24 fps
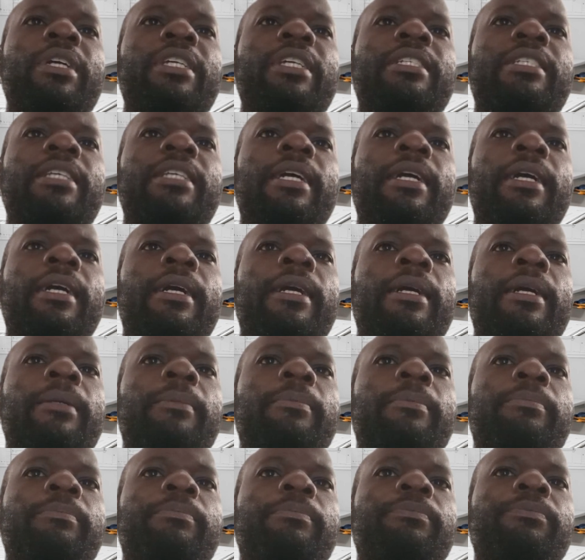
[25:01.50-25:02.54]
weight
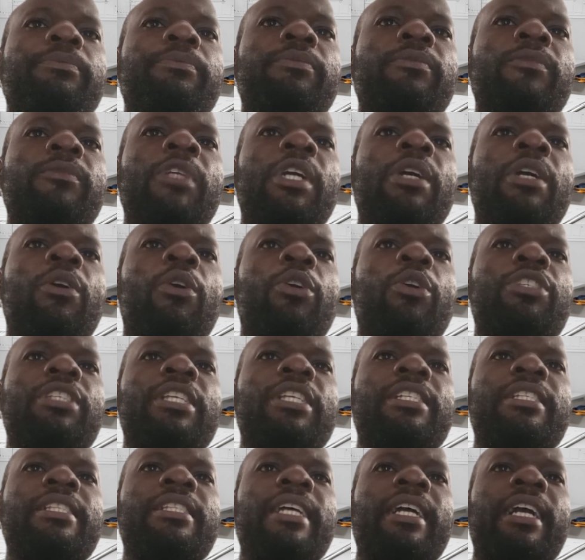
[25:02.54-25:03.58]

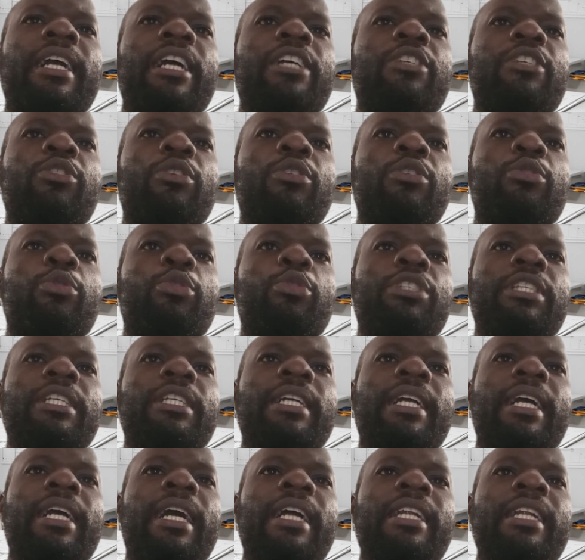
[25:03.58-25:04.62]
causes the caisson to
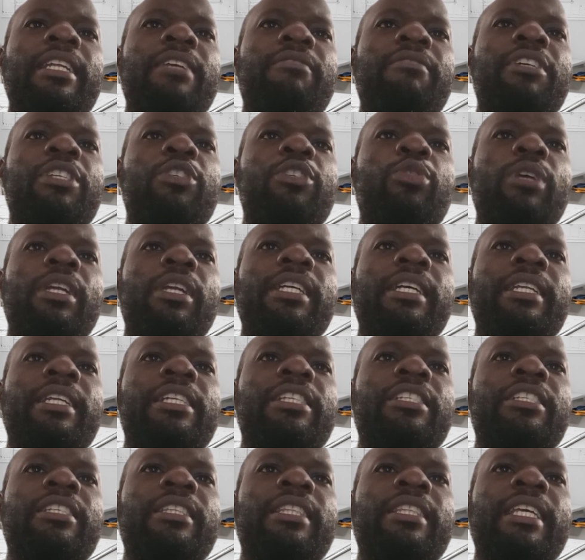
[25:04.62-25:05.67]
sink and eventually
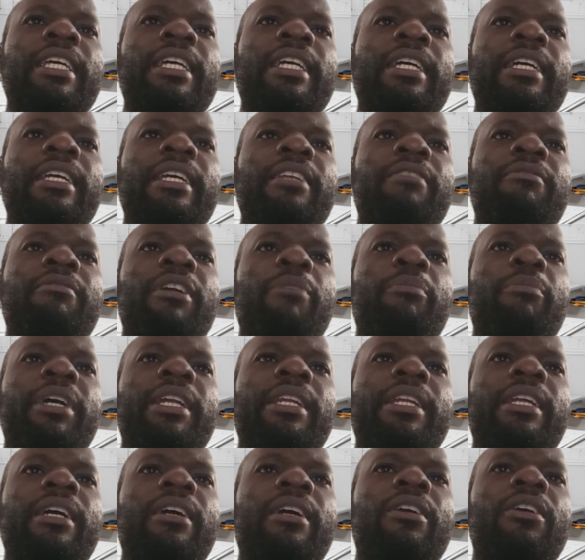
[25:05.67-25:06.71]
reach the
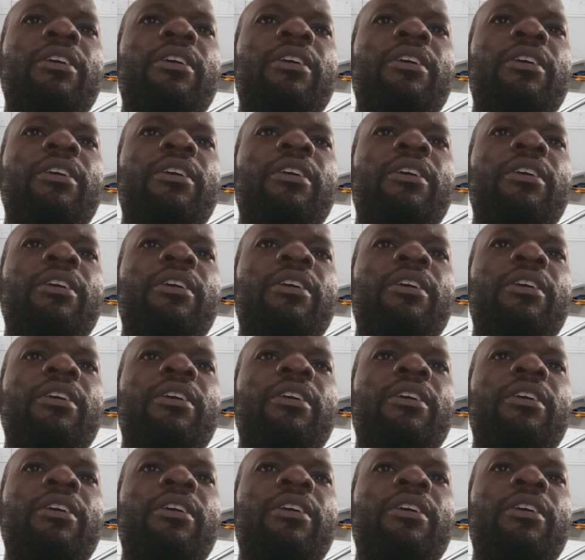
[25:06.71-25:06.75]
riverbed